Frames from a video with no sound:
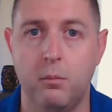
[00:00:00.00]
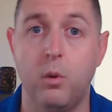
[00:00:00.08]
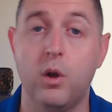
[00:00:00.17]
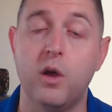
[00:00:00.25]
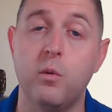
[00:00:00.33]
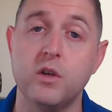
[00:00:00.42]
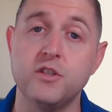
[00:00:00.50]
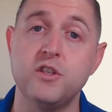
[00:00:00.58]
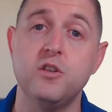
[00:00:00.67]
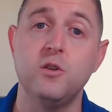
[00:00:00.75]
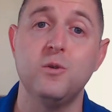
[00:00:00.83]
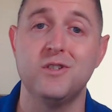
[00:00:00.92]
what I want
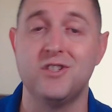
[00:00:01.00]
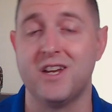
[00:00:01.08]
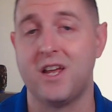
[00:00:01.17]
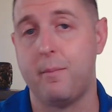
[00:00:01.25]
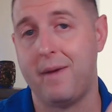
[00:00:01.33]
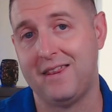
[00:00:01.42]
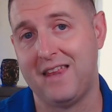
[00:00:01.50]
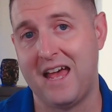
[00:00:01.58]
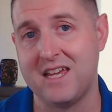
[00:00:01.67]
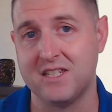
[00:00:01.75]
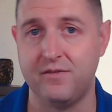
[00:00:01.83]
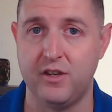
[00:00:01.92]
you to do is check out my
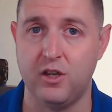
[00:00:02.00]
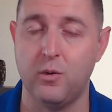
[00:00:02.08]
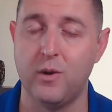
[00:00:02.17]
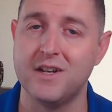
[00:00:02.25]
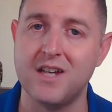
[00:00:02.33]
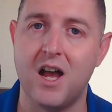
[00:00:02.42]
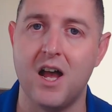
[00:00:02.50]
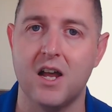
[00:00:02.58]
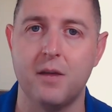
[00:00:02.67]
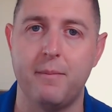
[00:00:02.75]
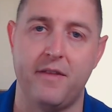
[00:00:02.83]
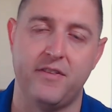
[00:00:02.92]
last video where I
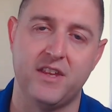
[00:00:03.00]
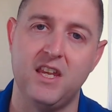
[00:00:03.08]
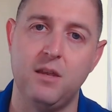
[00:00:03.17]
talk about the key